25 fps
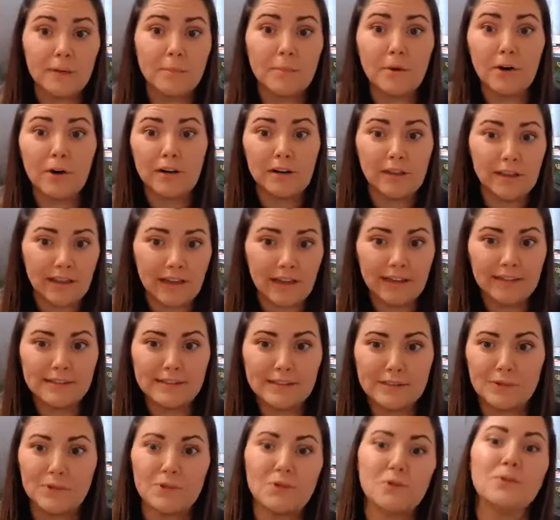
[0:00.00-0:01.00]
a part of that.
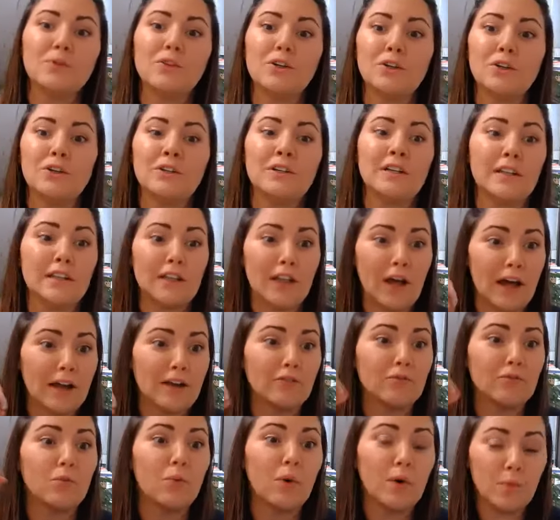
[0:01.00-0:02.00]
So you learned right. a lot
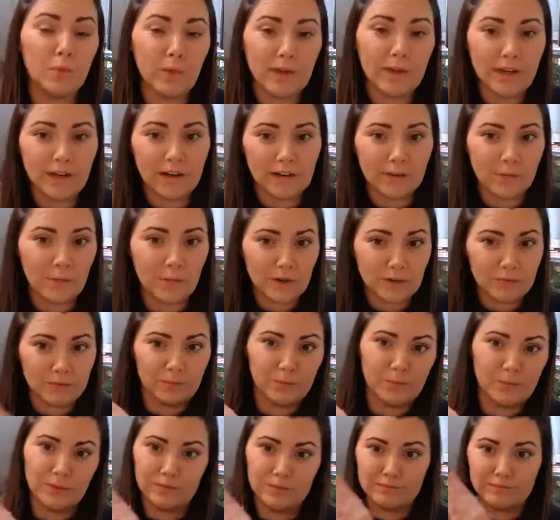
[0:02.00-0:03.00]
of what we are, we're,
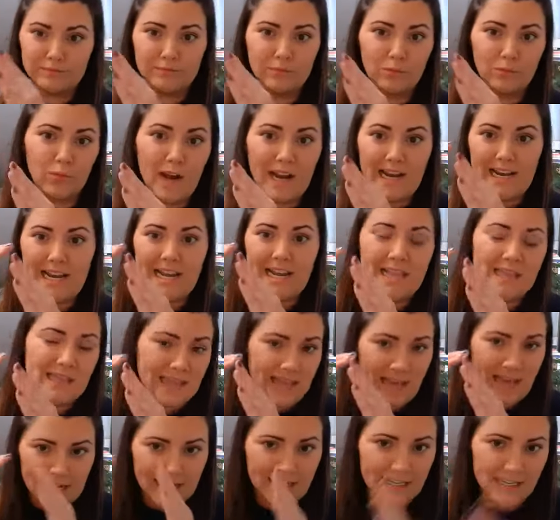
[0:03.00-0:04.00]
we're right in
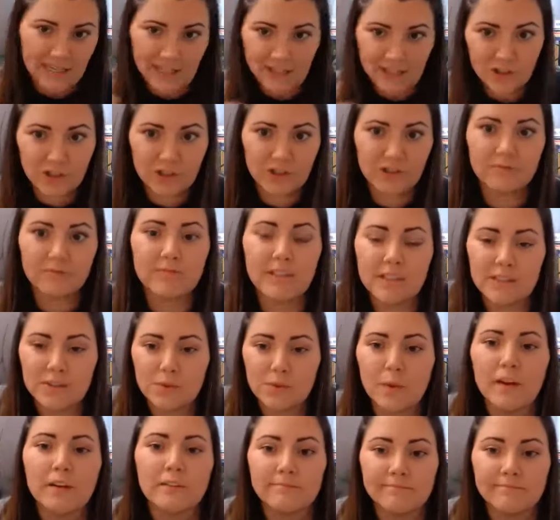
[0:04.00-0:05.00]
that niche as well.